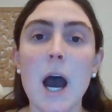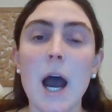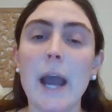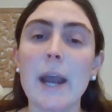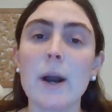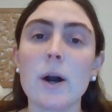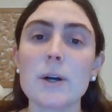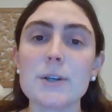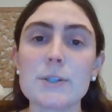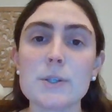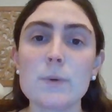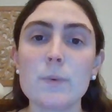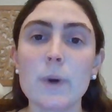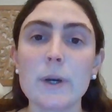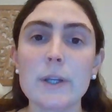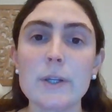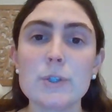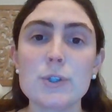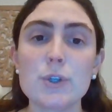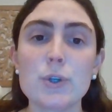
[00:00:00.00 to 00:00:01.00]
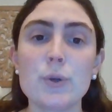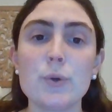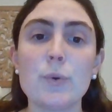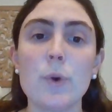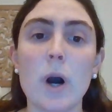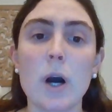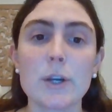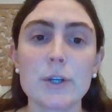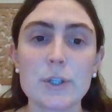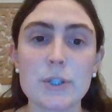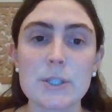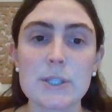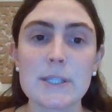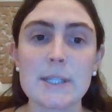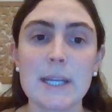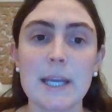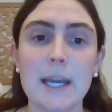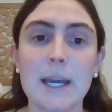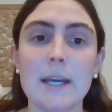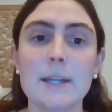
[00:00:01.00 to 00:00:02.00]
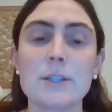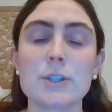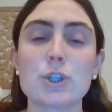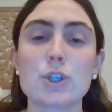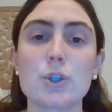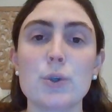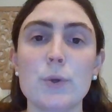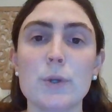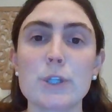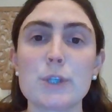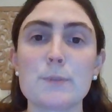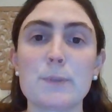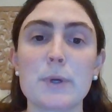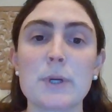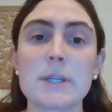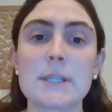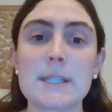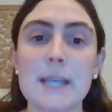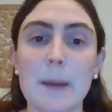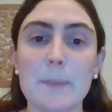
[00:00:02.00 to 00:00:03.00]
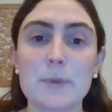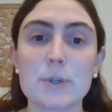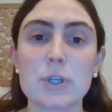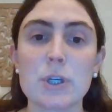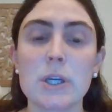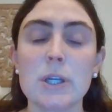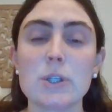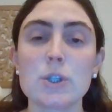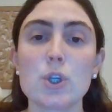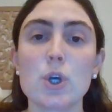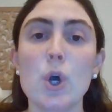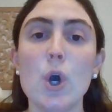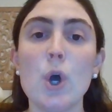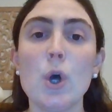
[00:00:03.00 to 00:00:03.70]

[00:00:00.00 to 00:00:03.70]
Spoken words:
I also wanted to understand students' perceptions